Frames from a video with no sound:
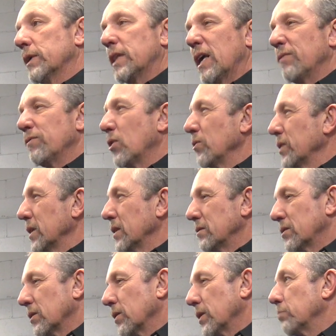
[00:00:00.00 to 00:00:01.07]
They've owned it
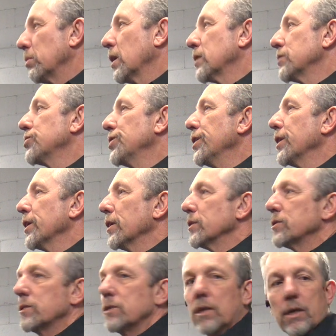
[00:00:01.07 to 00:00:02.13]
30 plus
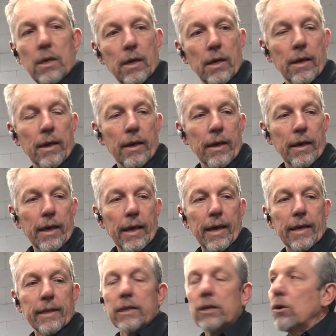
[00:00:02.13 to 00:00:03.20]
years.
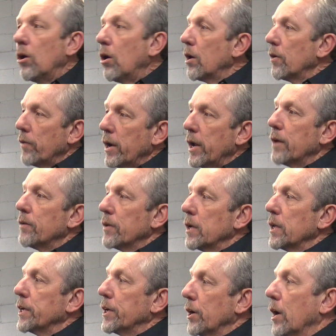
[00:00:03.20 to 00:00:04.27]
And the car ran
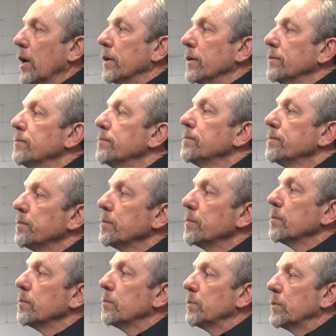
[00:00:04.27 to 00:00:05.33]
really good.
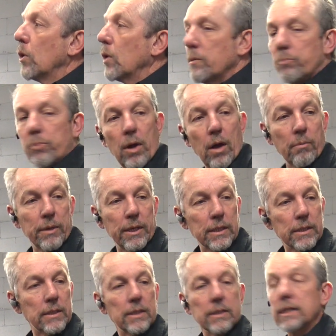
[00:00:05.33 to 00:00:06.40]
The only problem
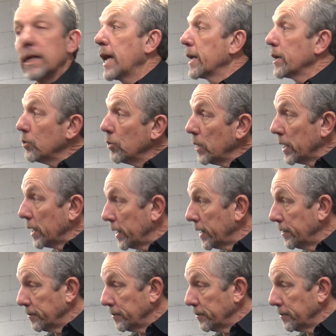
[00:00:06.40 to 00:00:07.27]
is, is it had a coolant leak.